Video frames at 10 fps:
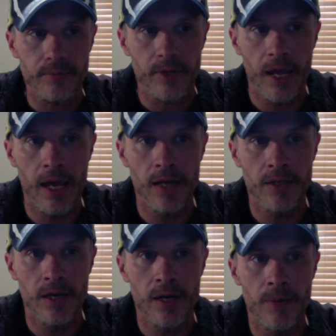And
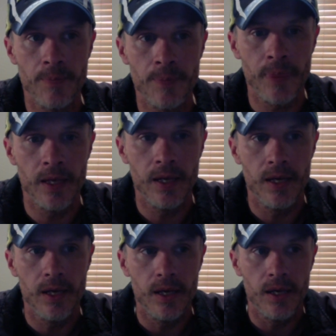
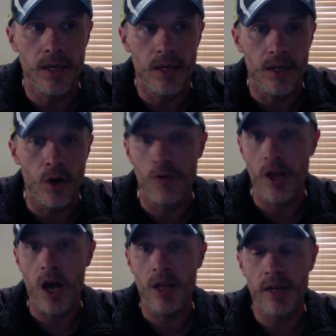over the
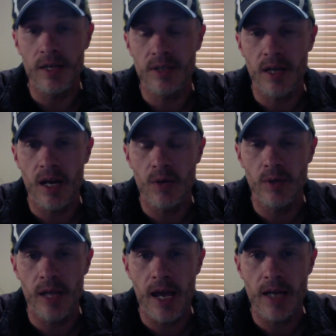holidays, I kind of
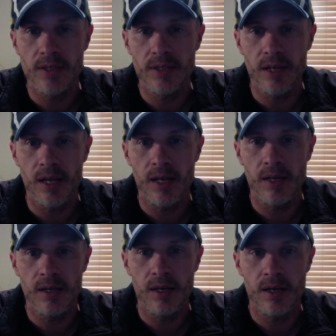relaxed,
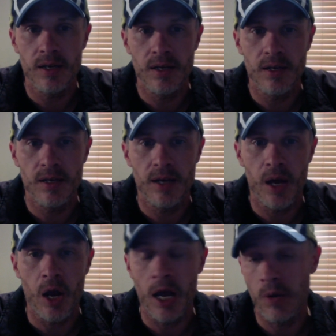and
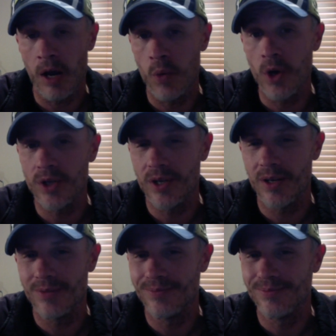I worked
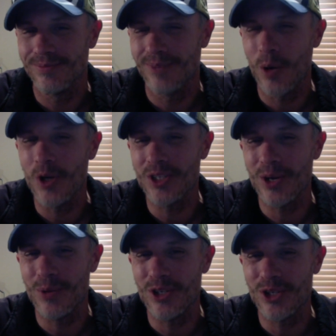on a
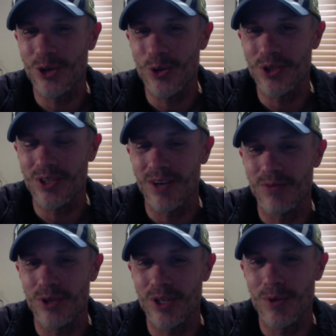bunch of cool stuff,
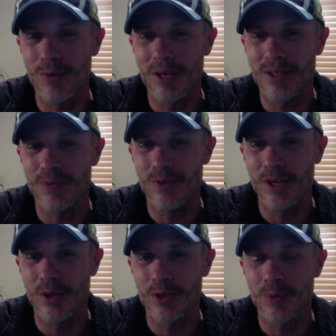which I'm going to make some
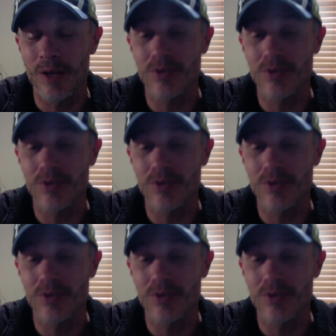videos about.